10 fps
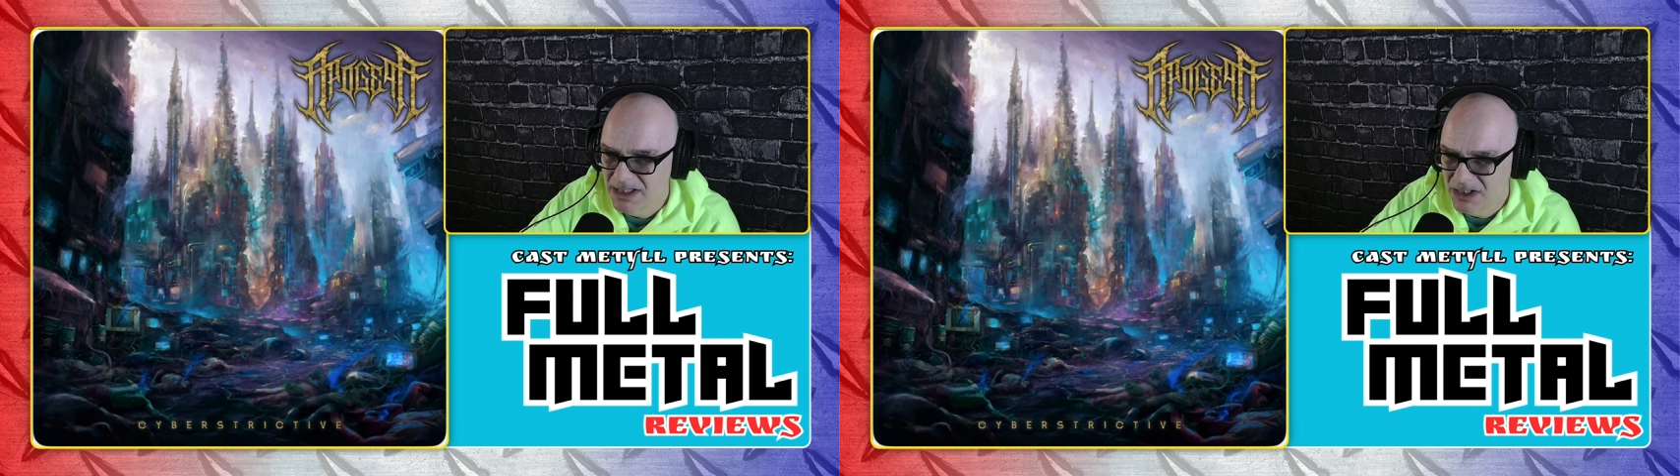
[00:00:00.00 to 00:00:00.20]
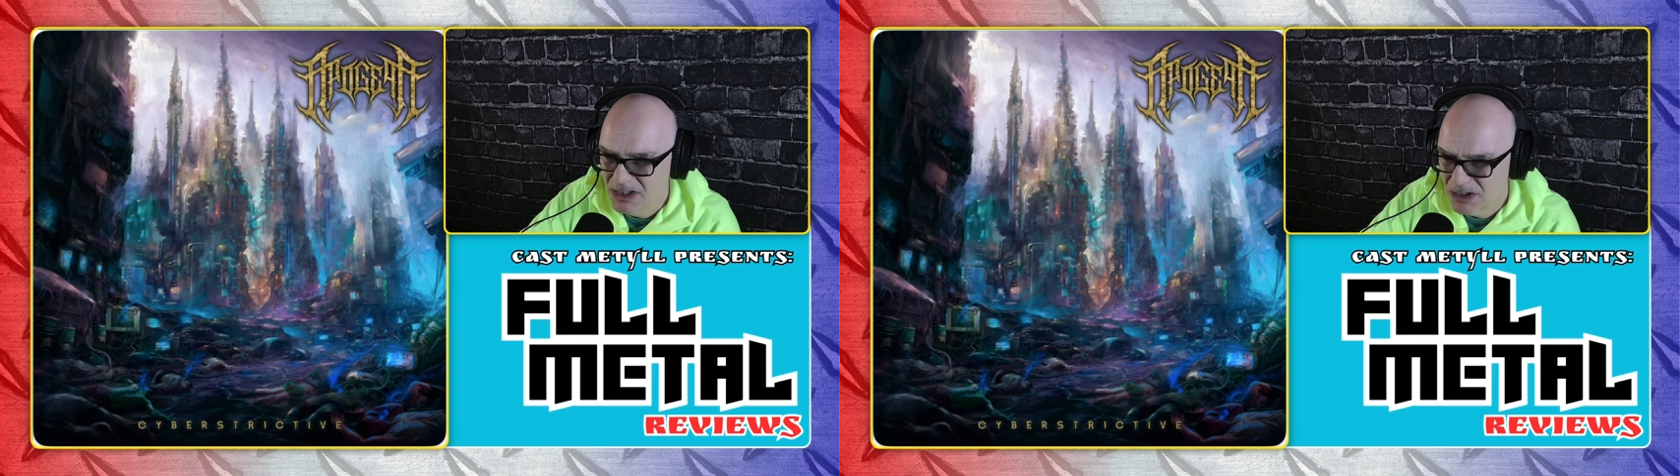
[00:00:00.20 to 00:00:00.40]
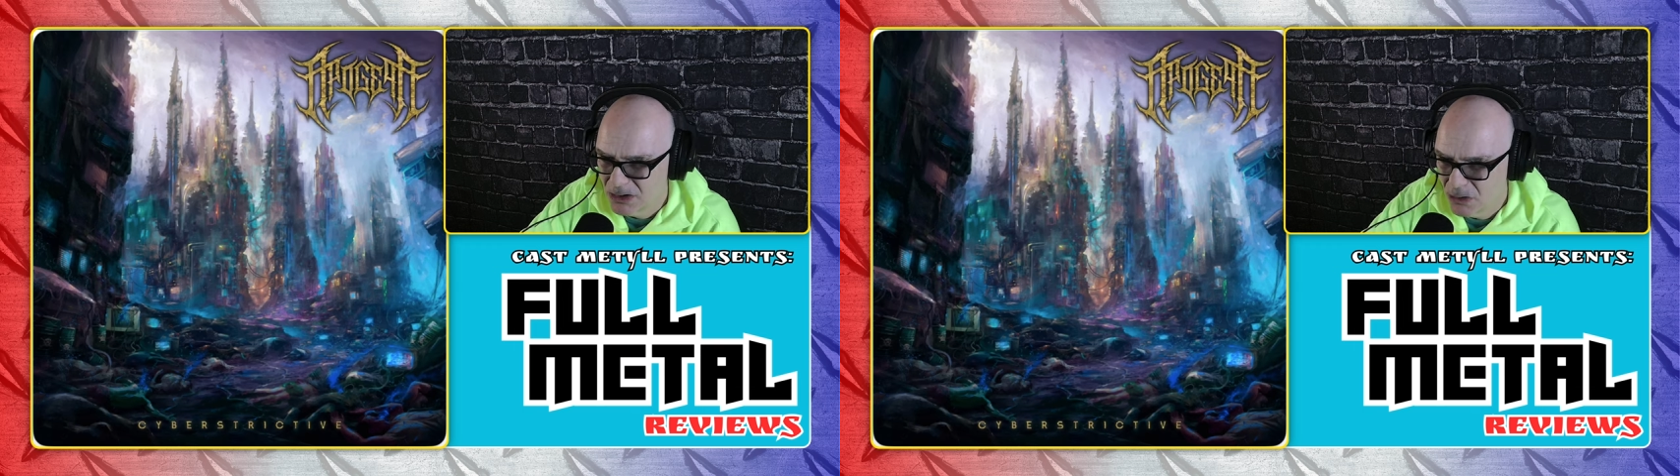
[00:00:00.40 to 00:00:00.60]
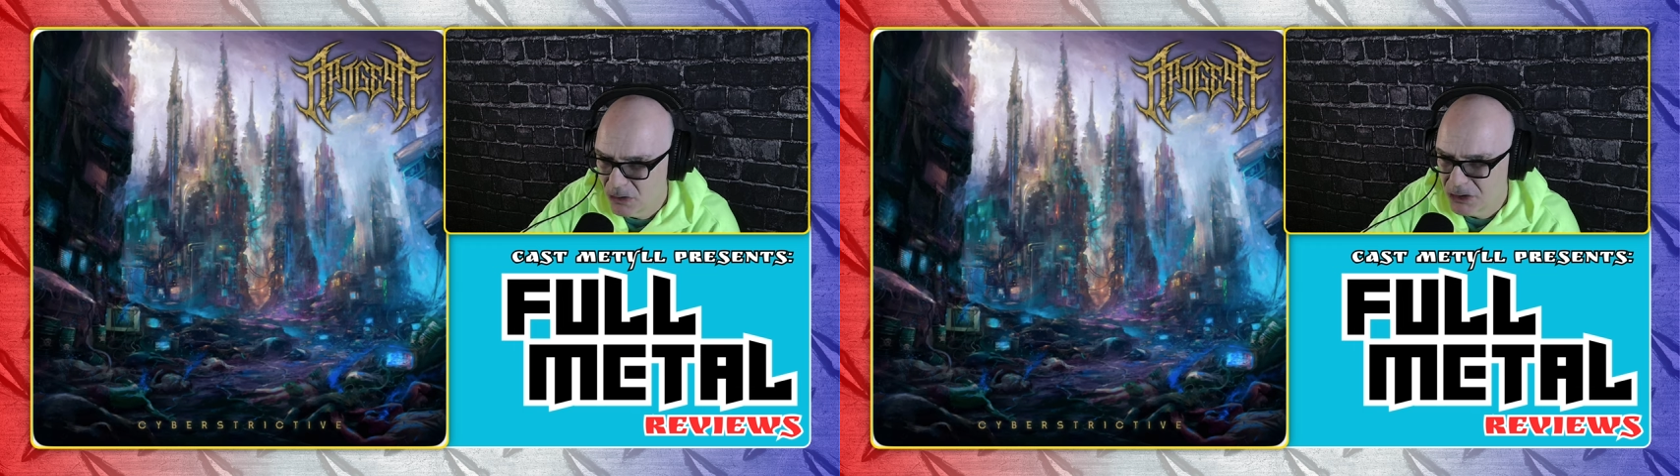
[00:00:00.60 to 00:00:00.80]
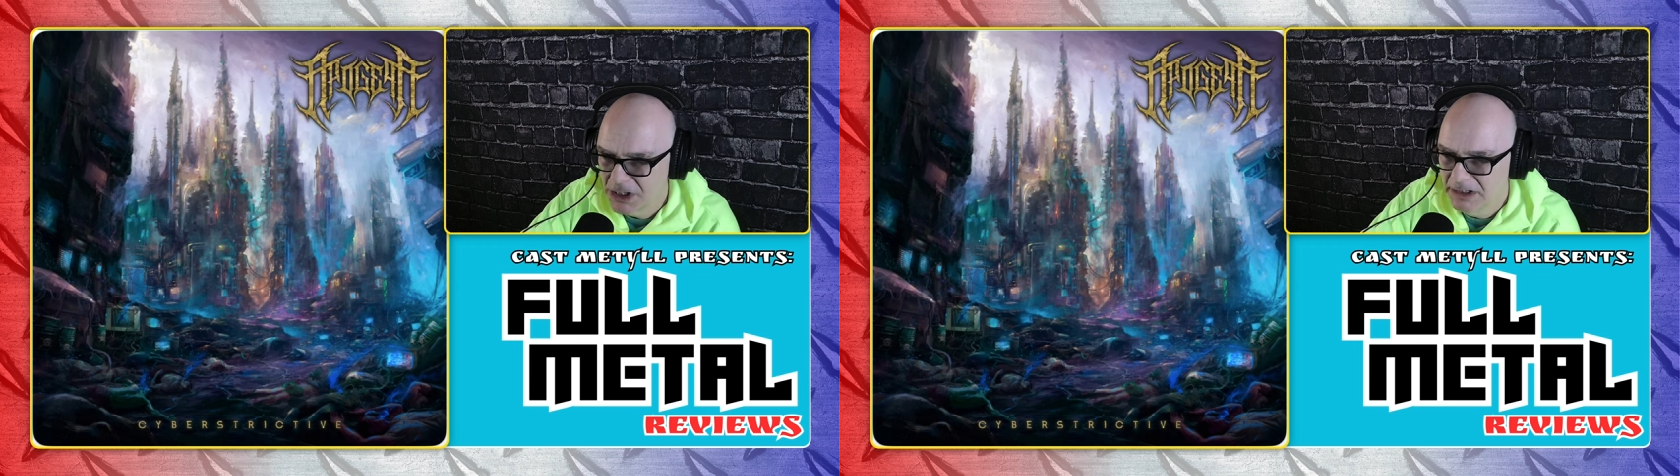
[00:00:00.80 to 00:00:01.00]

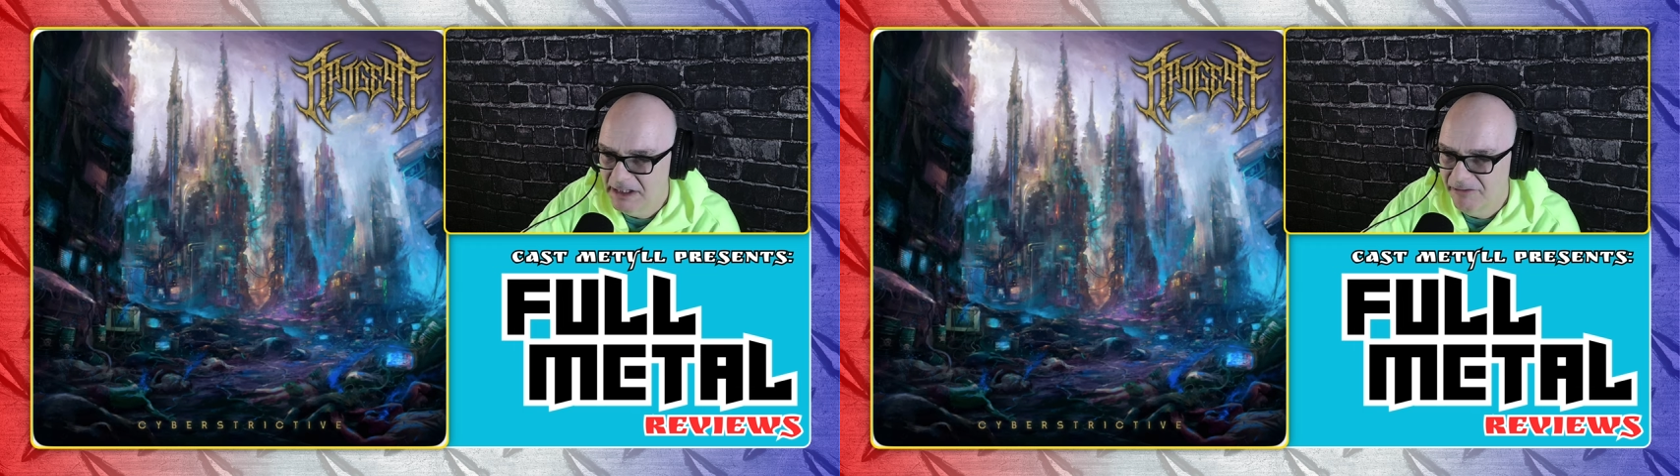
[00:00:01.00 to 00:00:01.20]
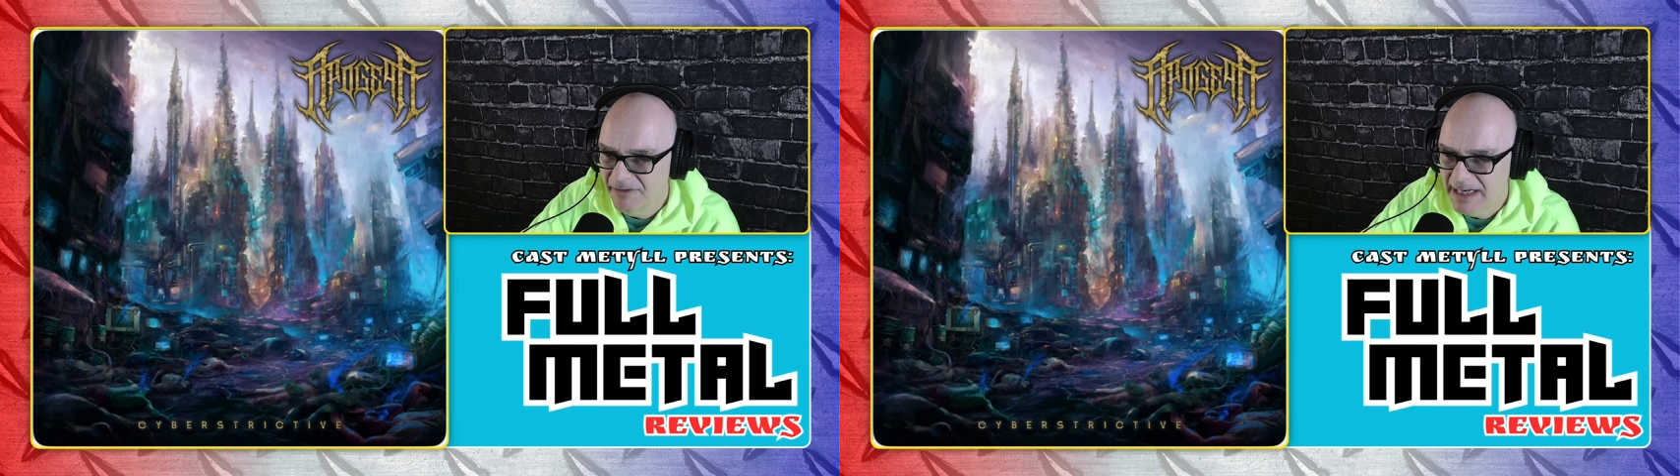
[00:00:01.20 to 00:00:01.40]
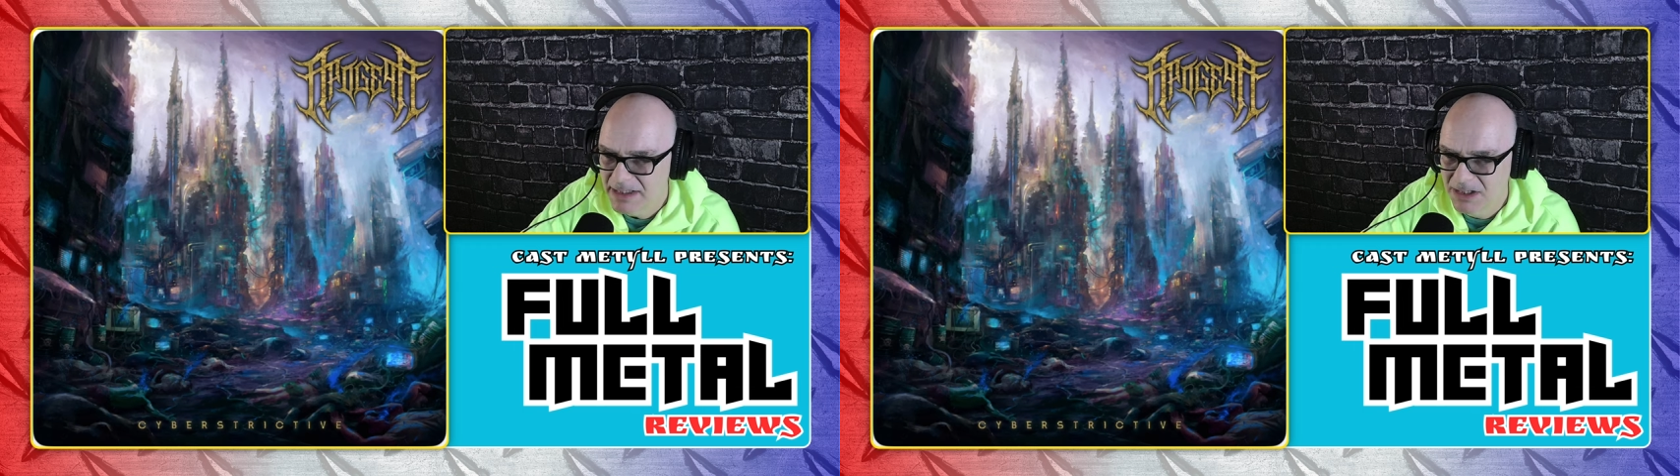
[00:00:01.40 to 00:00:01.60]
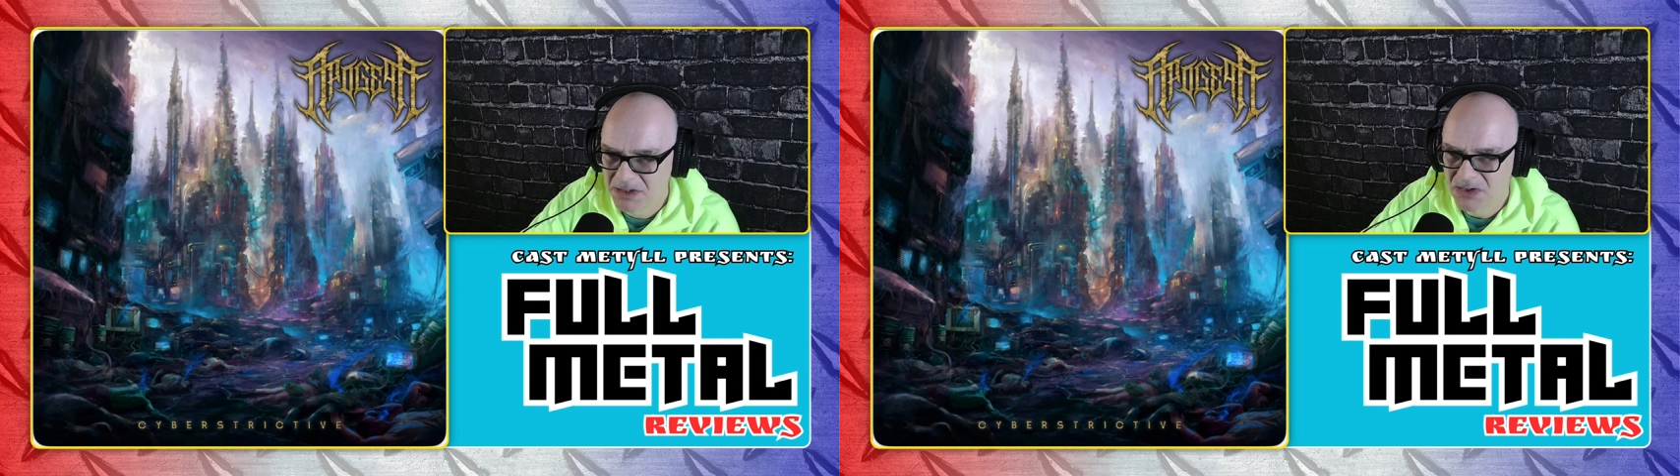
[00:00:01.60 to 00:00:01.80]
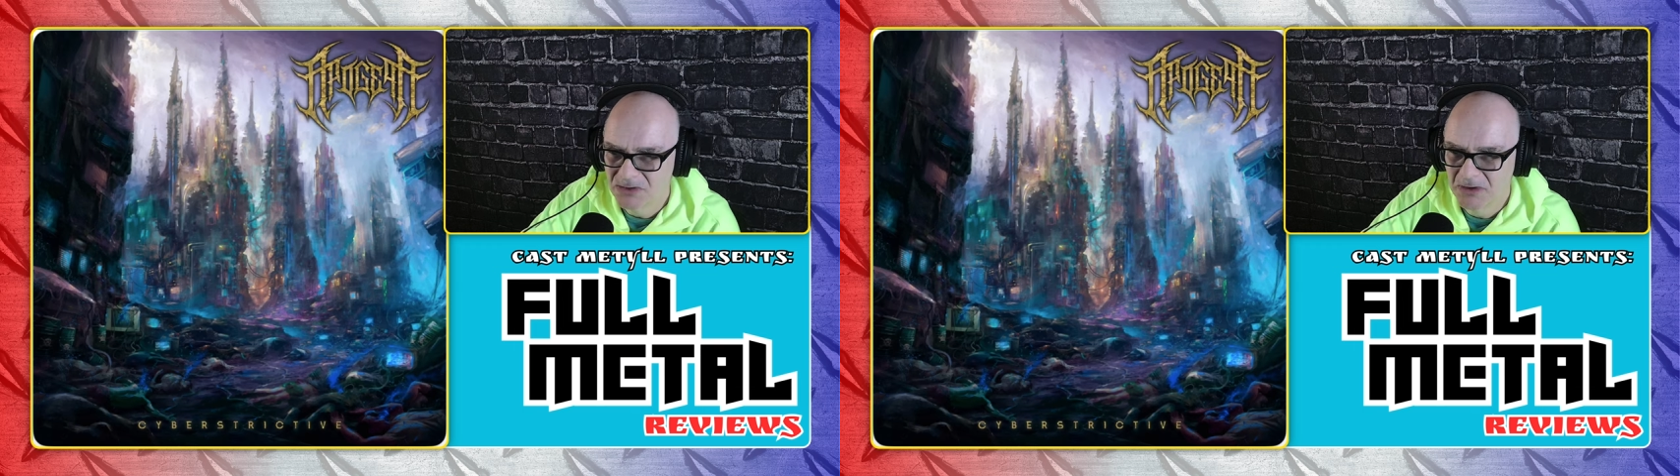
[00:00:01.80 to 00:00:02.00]
scorchingly fast
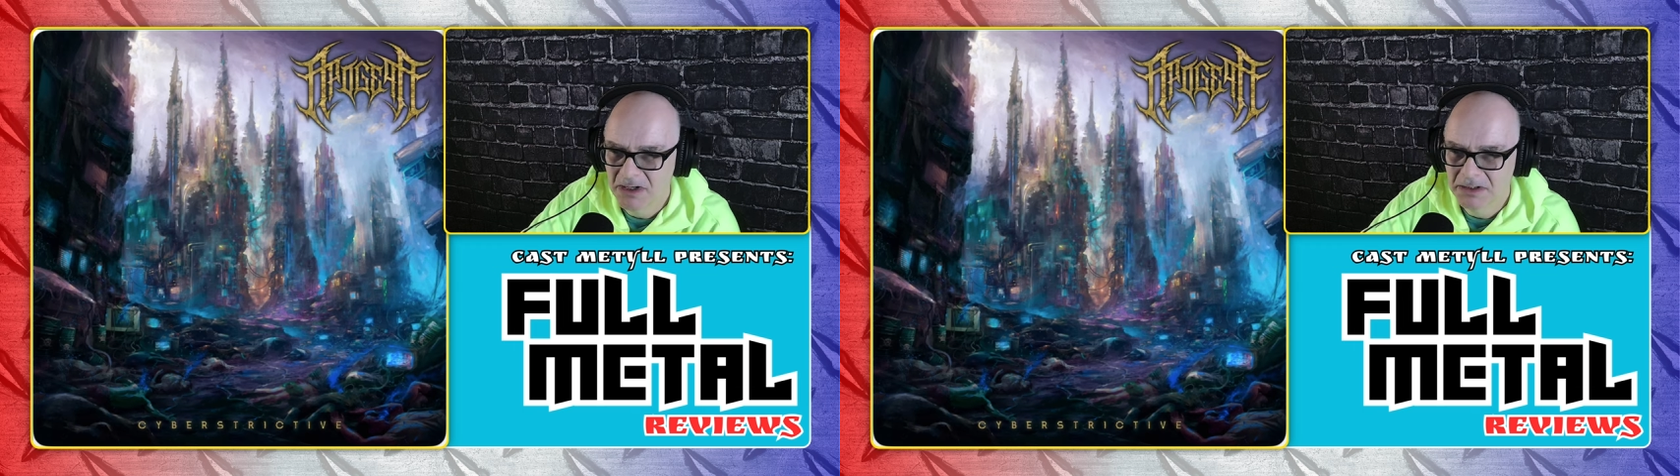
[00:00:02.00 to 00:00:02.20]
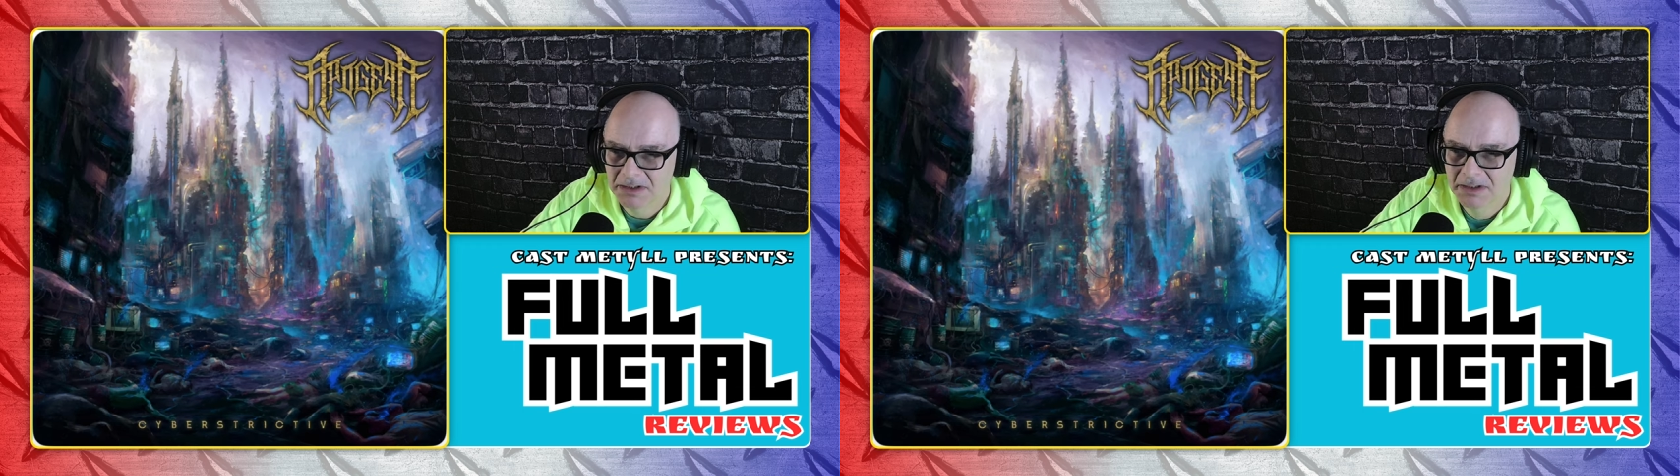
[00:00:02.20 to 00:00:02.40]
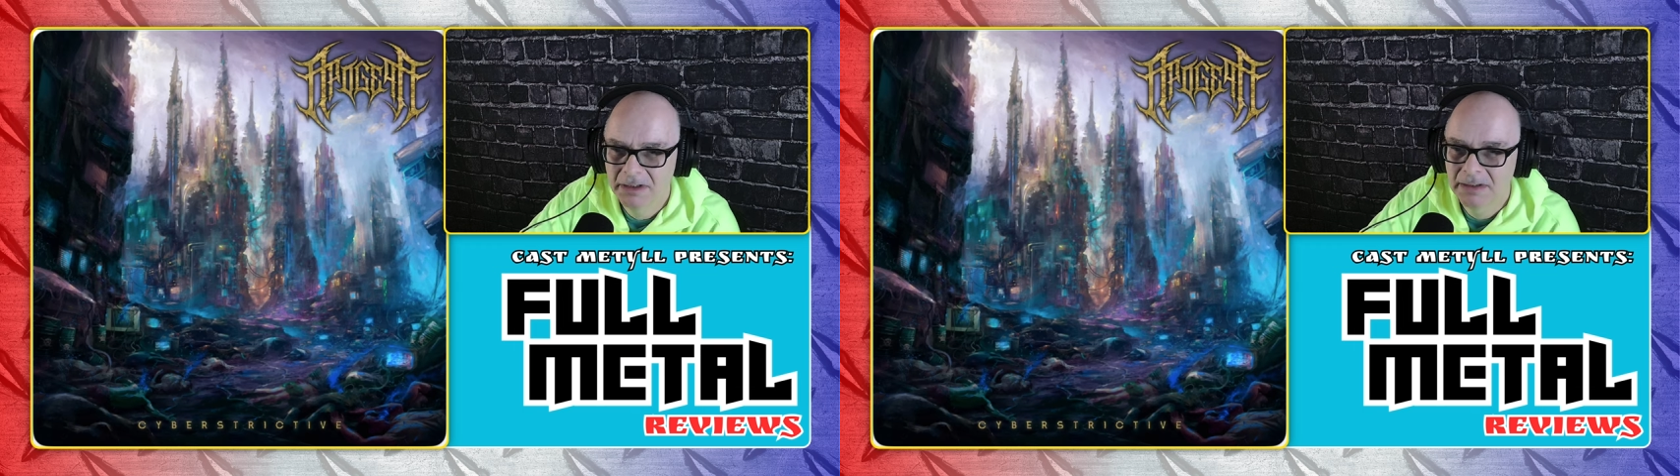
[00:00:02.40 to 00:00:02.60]
and strong.